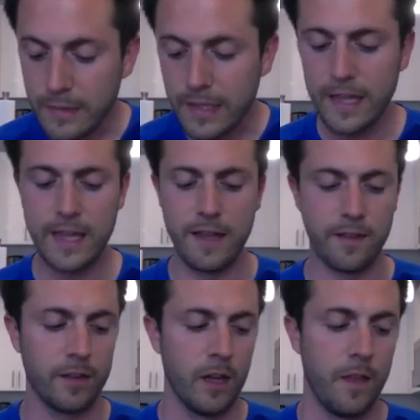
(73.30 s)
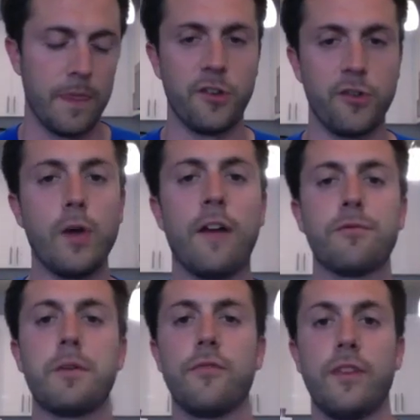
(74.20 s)
is that you have to
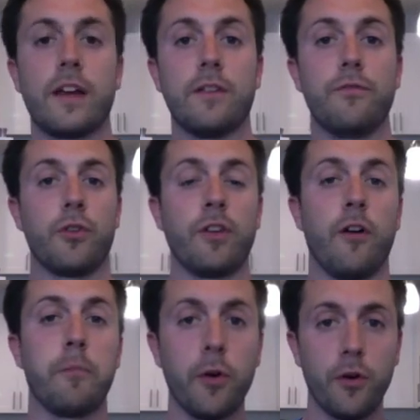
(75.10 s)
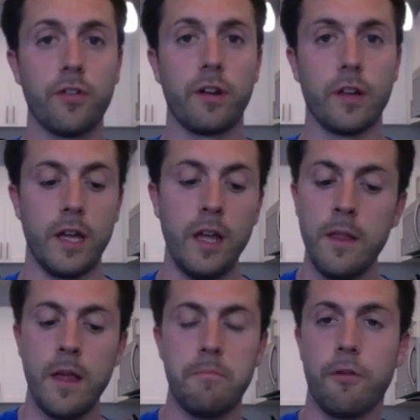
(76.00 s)
be effective yourself personally
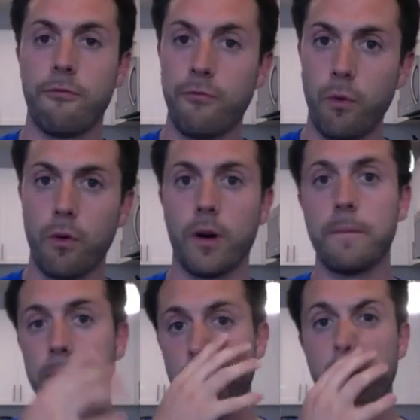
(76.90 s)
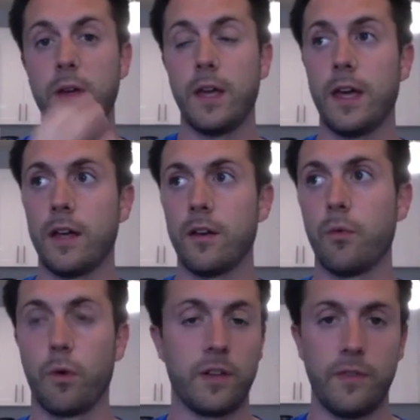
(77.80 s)
before you can
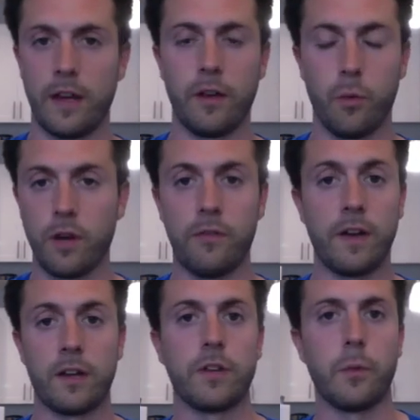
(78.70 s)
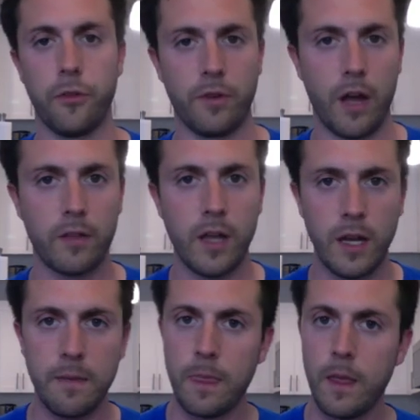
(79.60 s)
work effectively with your downline,
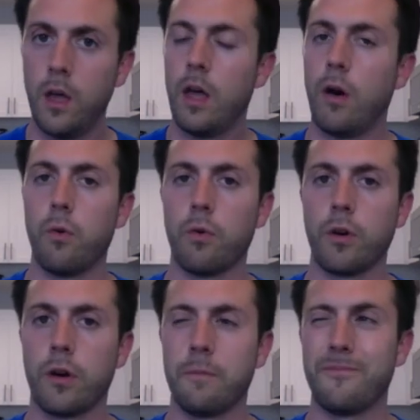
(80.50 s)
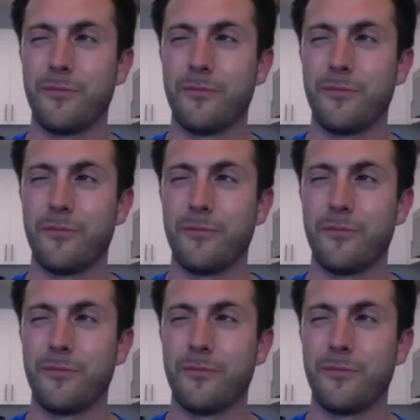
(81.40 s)
or